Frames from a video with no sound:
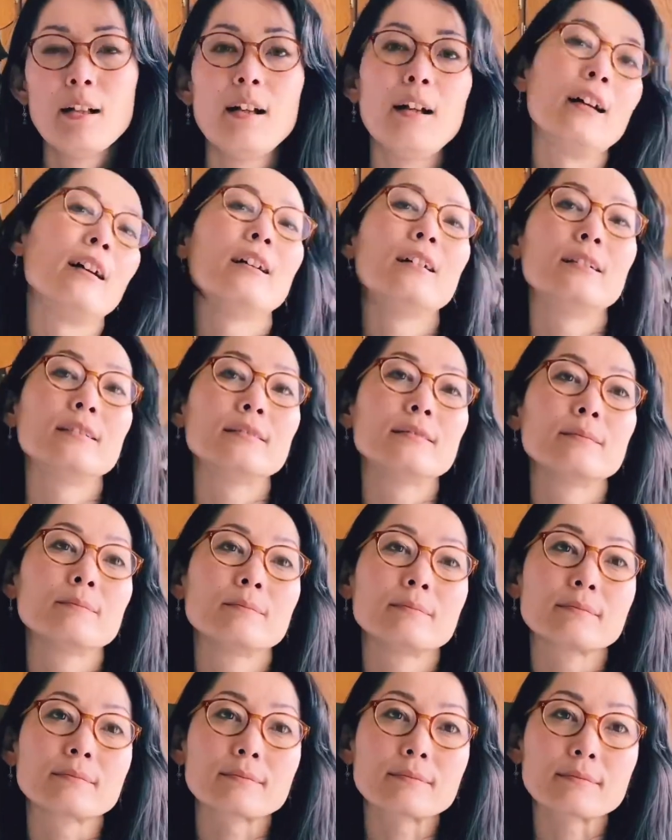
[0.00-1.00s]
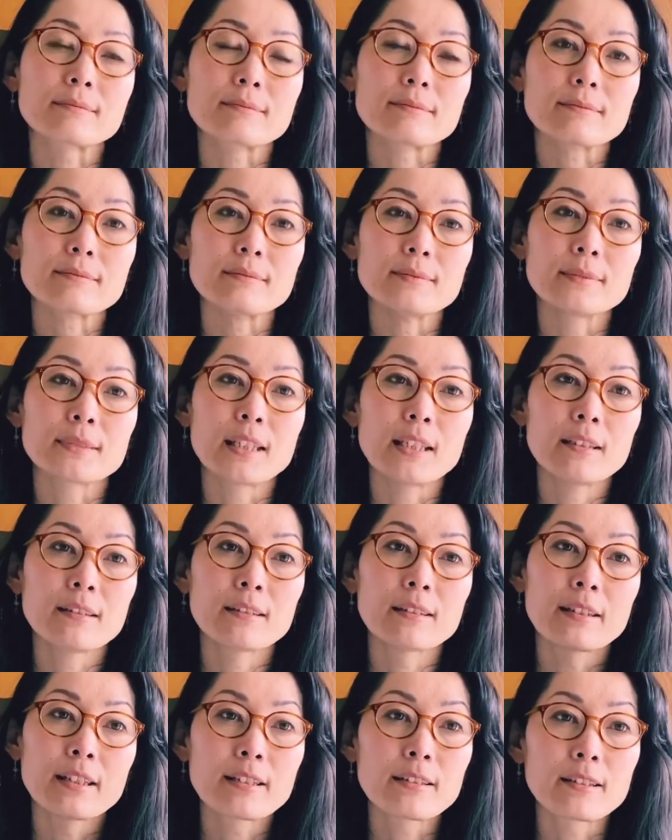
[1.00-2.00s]
And
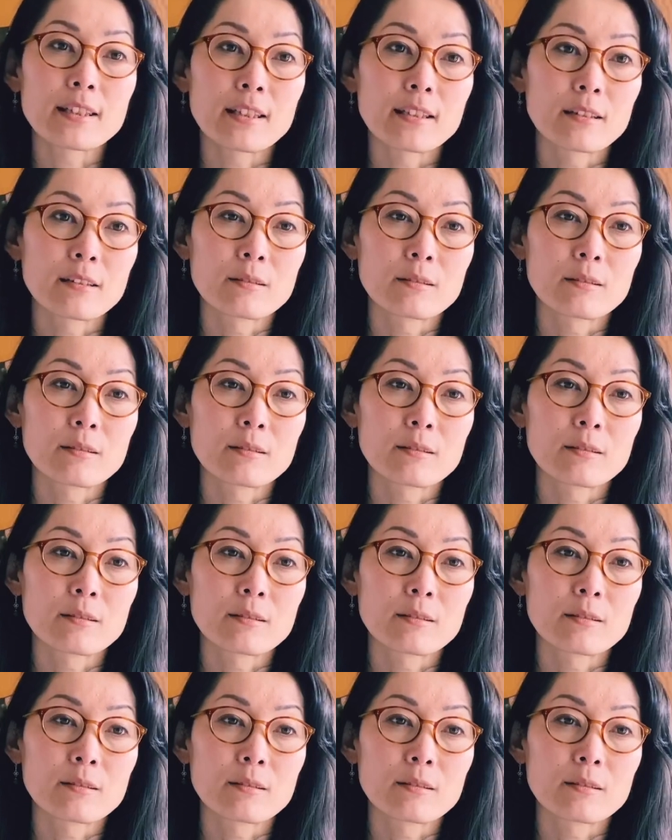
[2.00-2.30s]
then